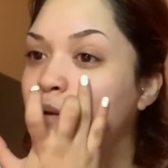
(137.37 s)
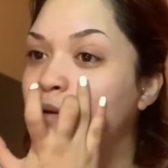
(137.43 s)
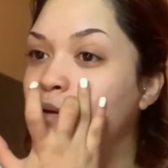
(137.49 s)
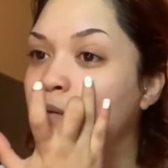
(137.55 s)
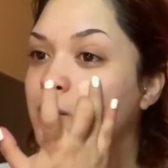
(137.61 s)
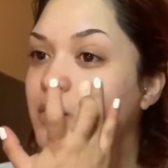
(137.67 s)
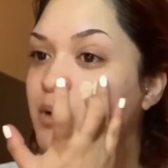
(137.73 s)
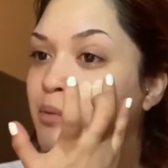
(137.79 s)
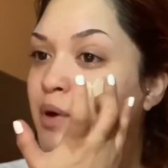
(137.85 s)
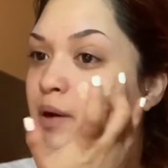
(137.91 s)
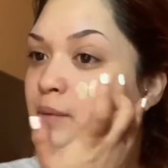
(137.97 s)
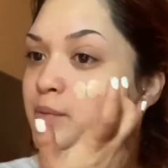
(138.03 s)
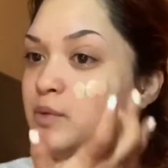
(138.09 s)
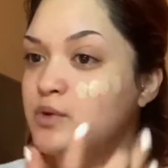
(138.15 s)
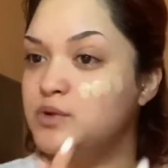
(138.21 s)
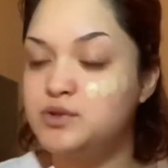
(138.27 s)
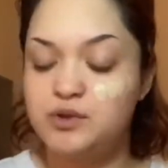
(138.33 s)
I'm gonna pop
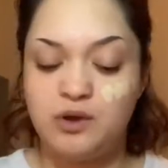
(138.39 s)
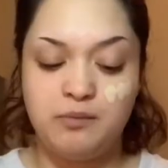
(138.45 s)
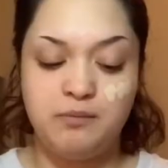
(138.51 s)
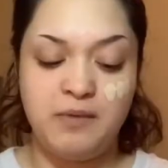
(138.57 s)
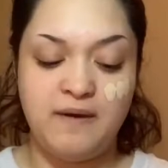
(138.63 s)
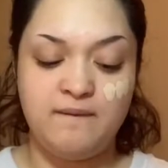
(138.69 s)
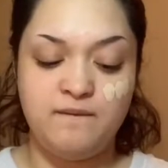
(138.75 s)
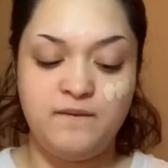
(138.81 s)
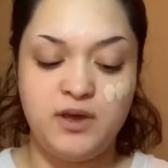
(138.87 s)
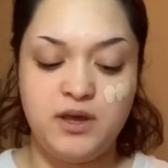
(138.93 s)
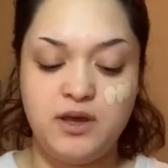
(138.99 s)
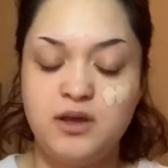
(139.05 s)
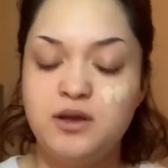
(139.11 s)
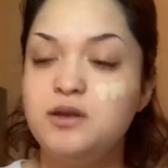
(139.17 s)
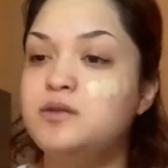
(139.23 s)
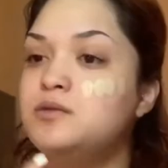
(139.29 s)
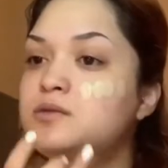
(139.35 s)
this on my
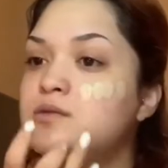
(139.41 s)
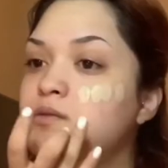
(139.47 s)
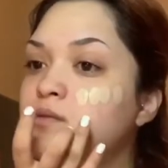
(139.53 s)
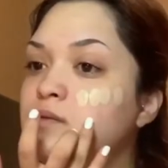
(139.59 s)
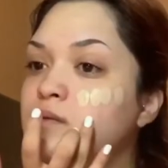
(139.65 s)
face.